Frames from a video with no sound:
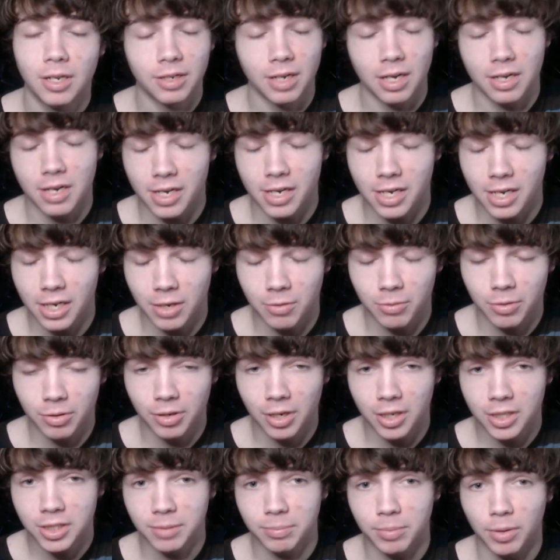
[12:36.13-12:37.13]
Not knocking anyone
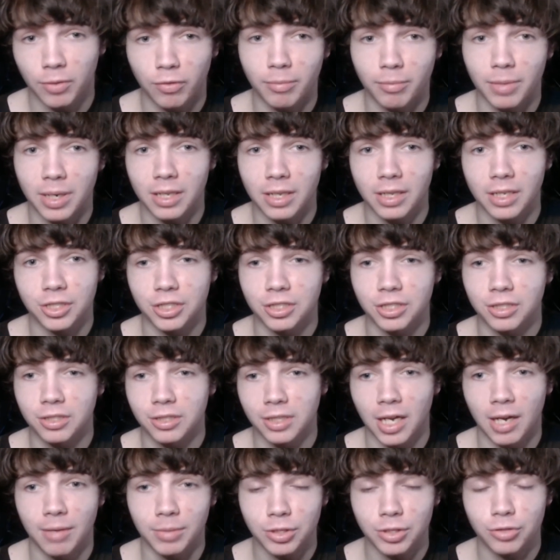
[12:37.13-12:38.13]
who does it, but for me, that's
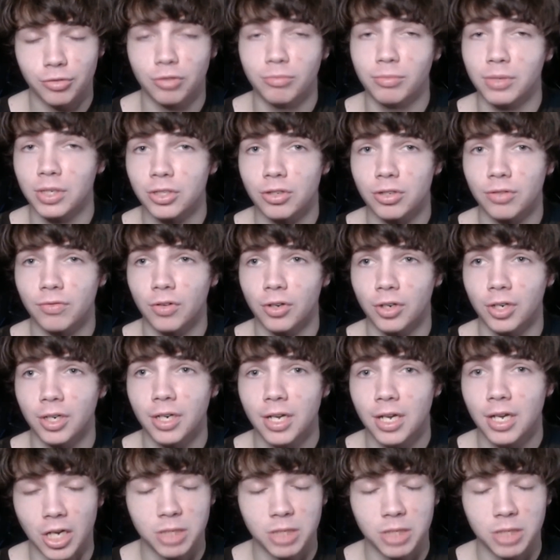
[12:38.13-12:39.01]
just, I'm extremely introverted.